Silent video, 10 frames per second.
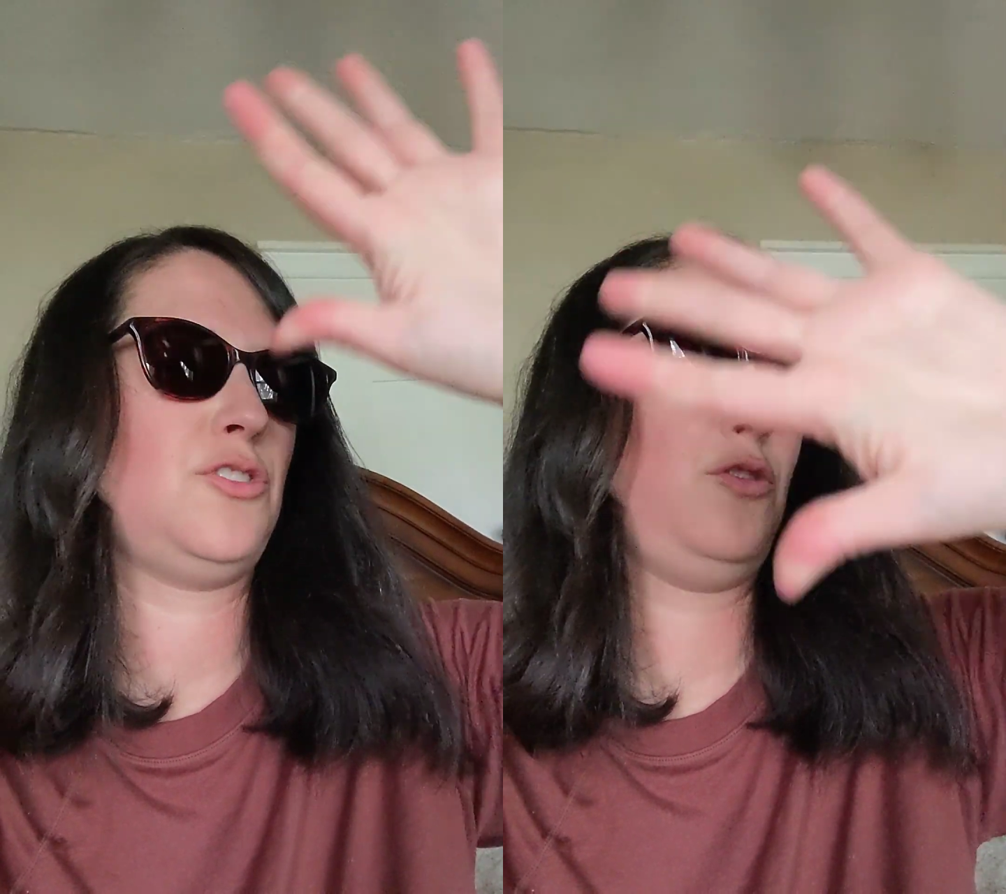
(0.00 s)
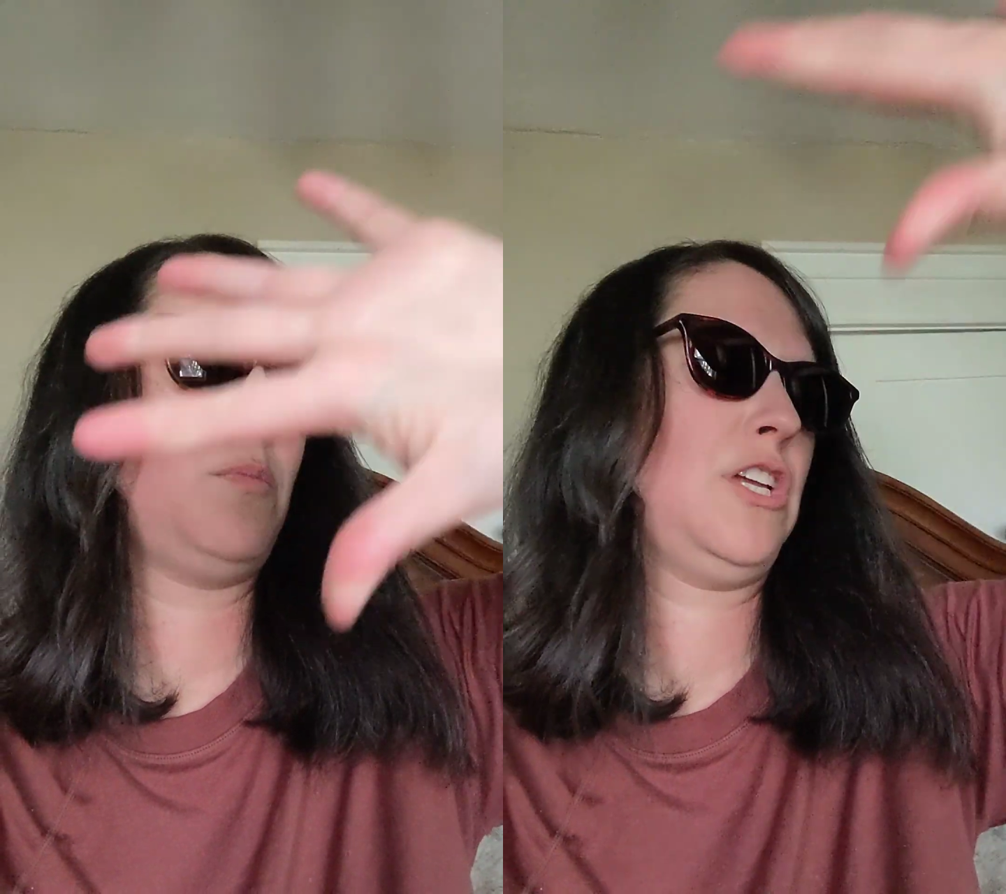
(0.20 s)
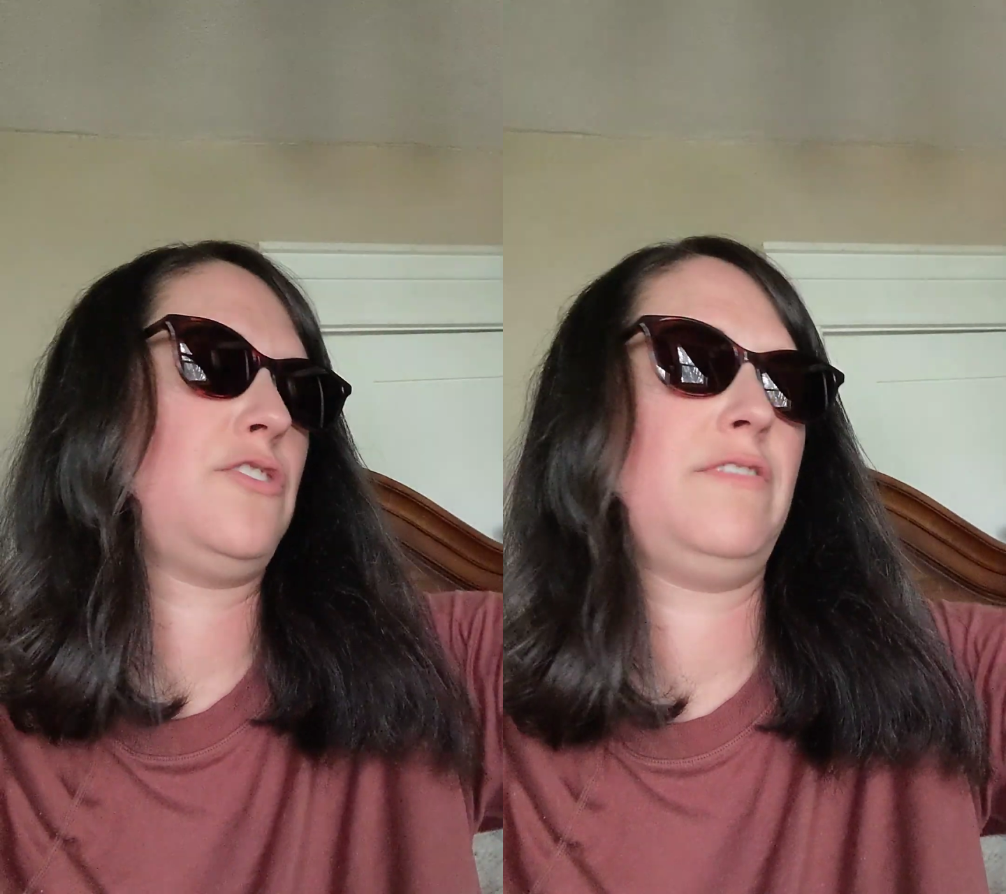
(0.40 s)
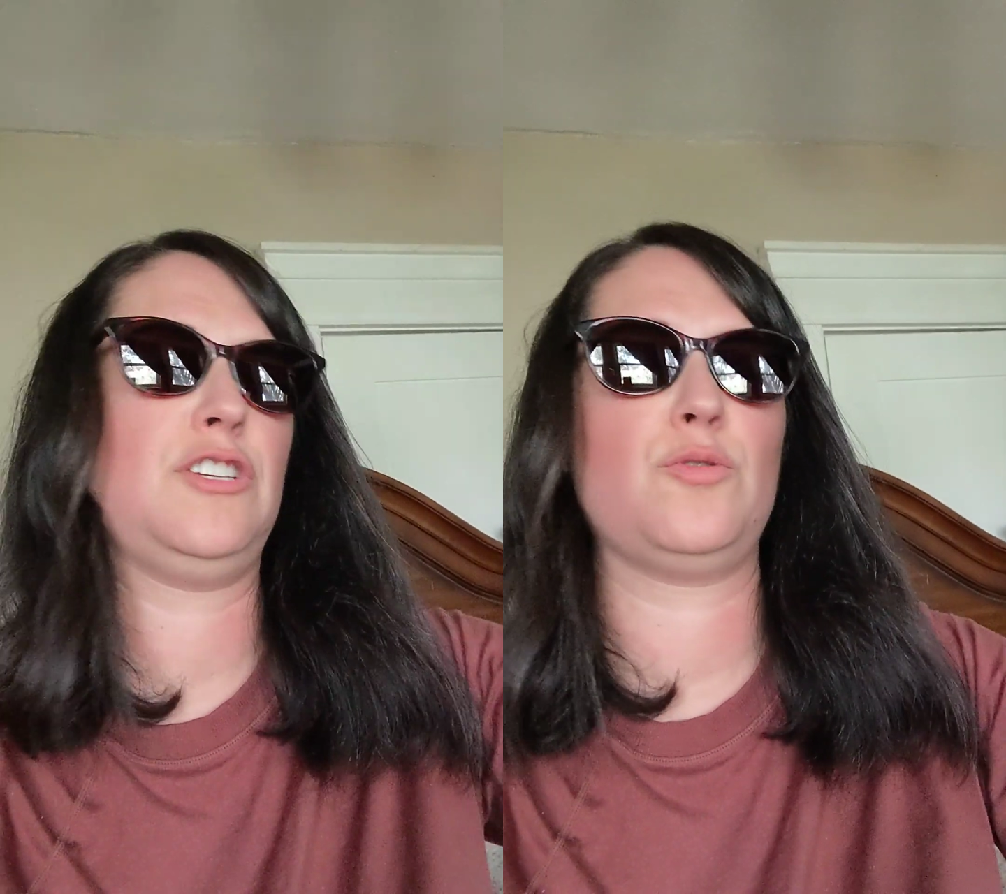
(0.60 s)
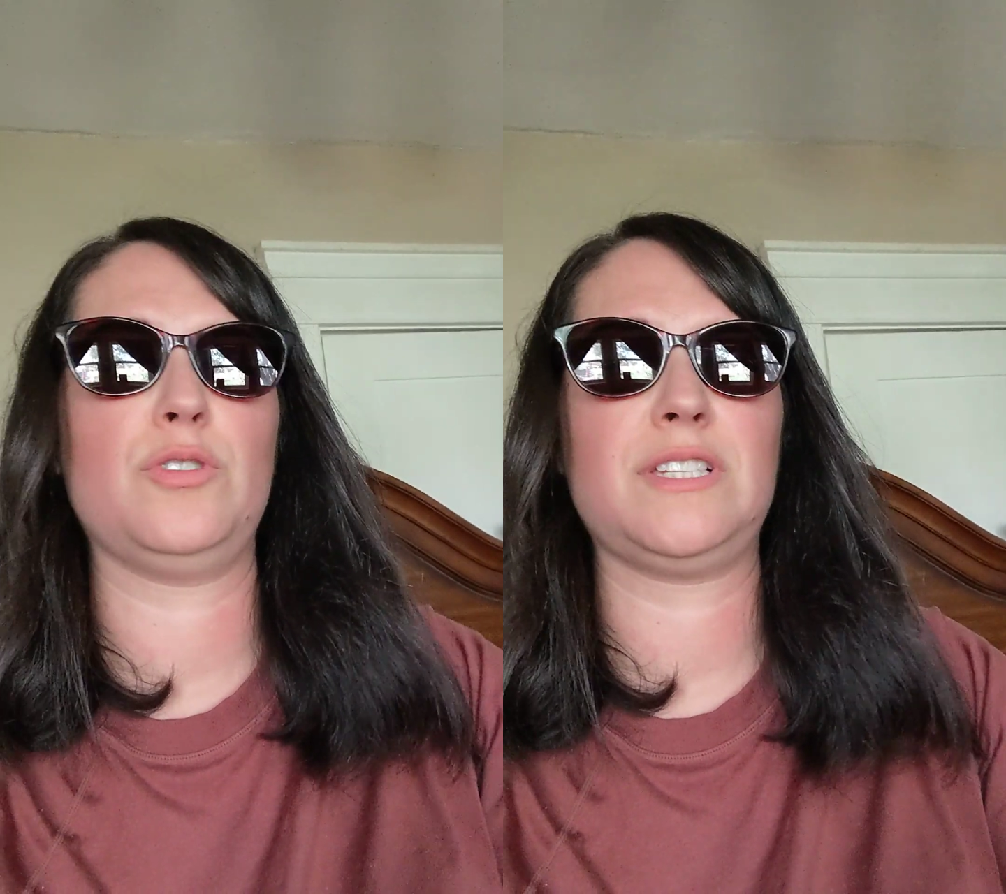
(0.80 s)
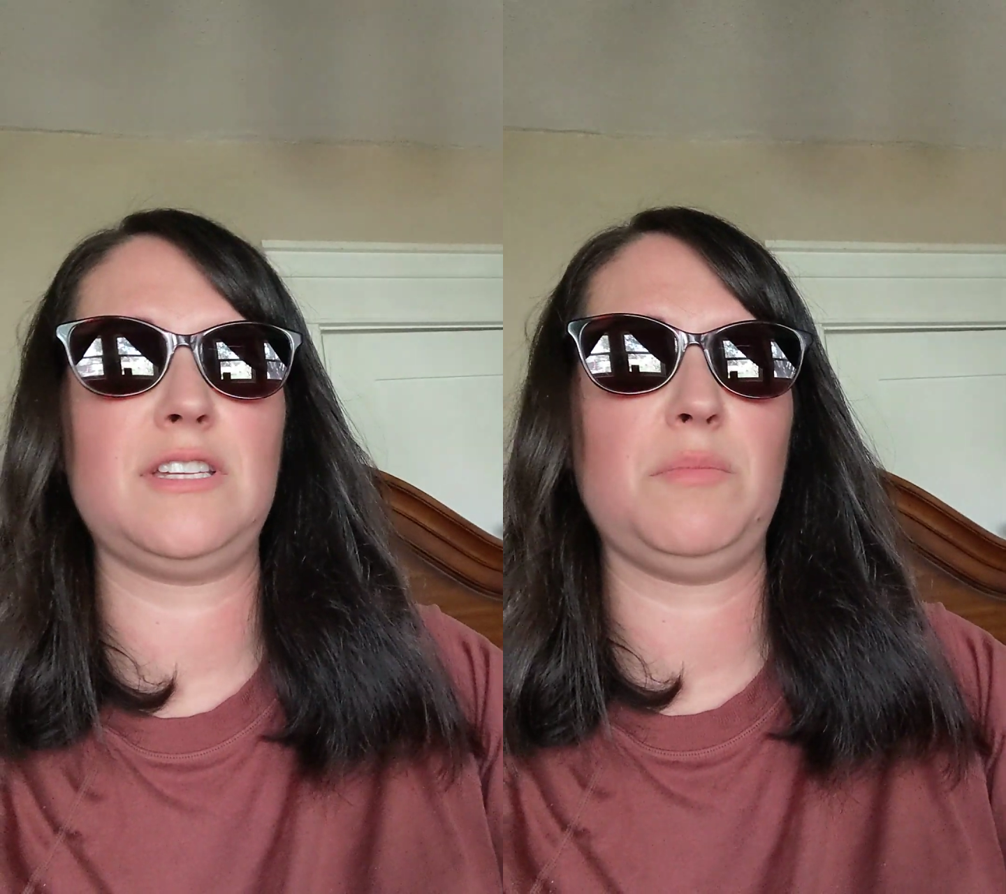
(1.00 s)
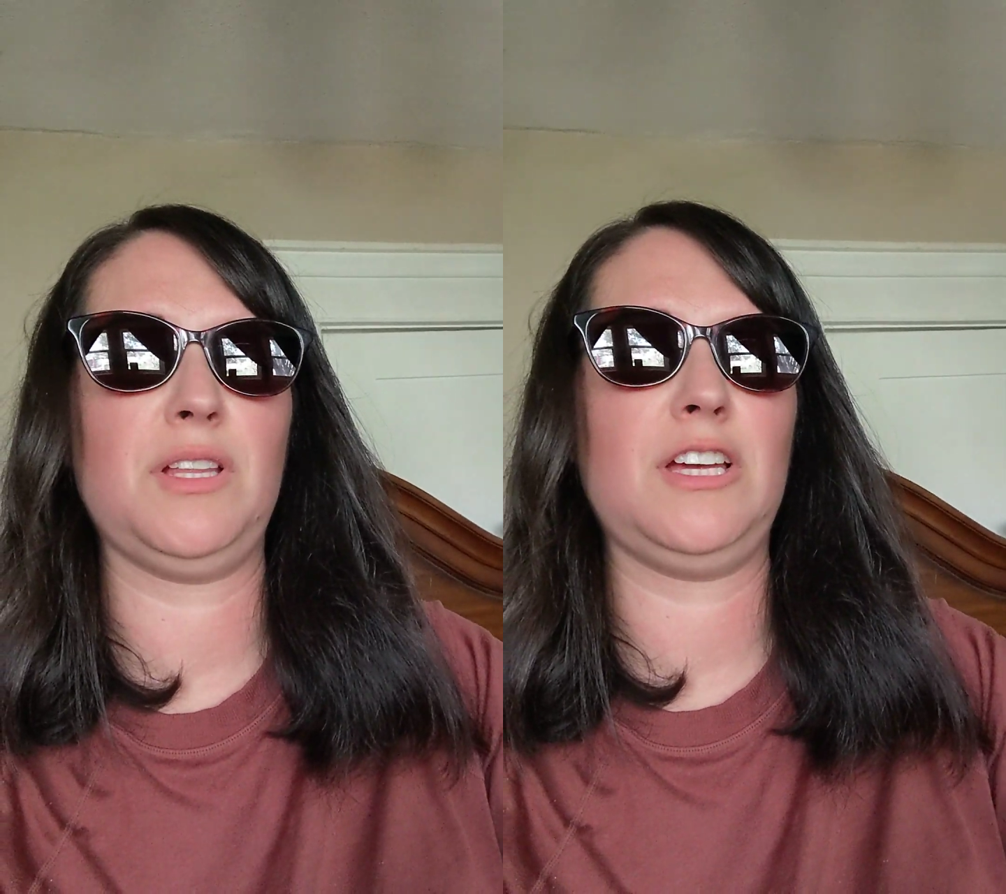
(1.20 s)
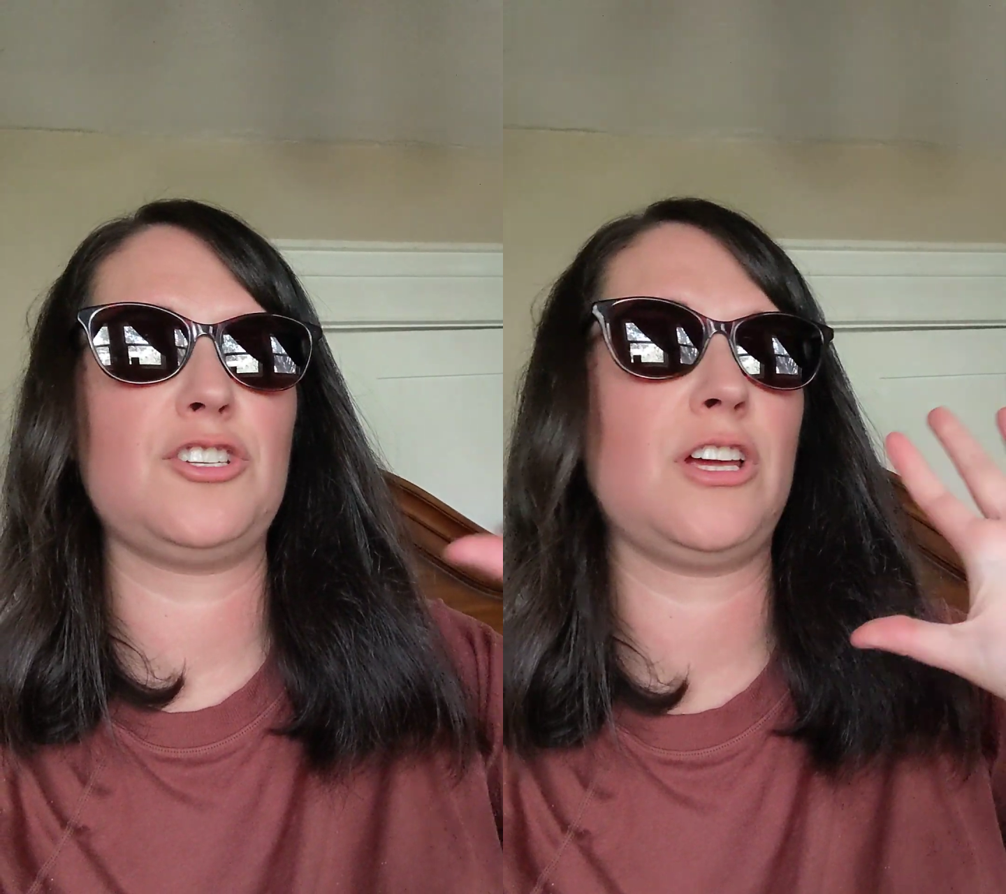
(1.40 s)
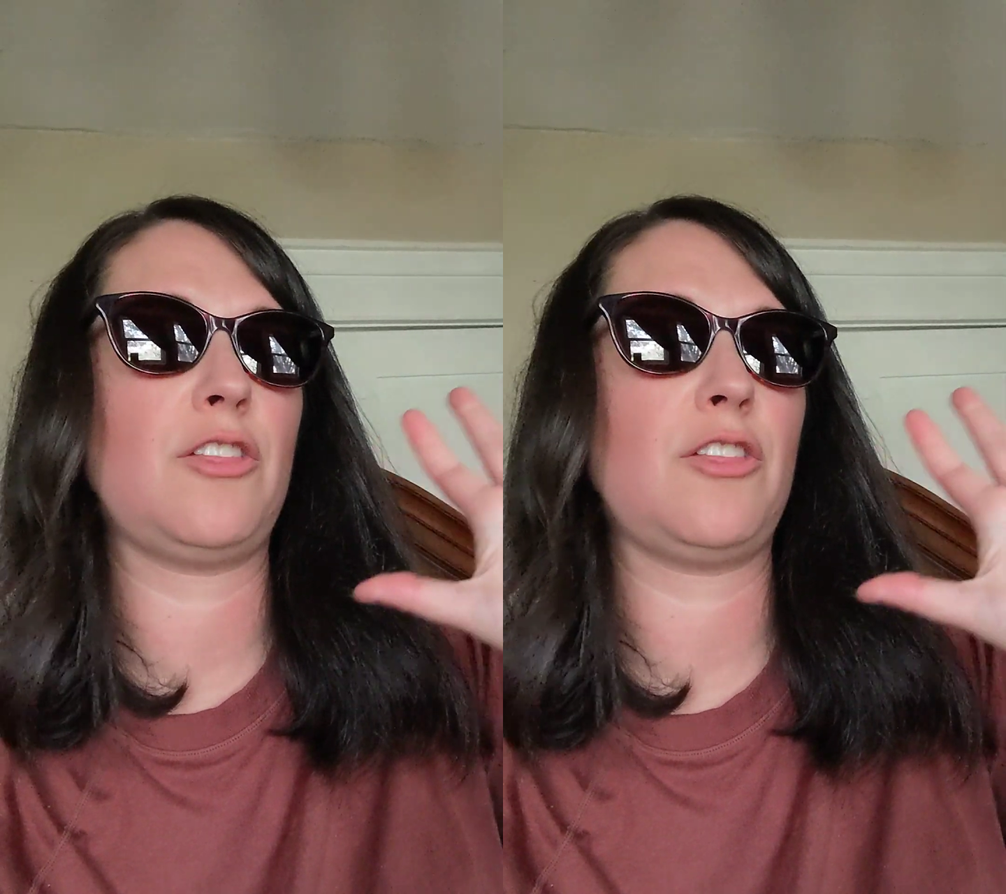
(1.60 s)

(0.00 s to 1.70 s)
too much visual stimulation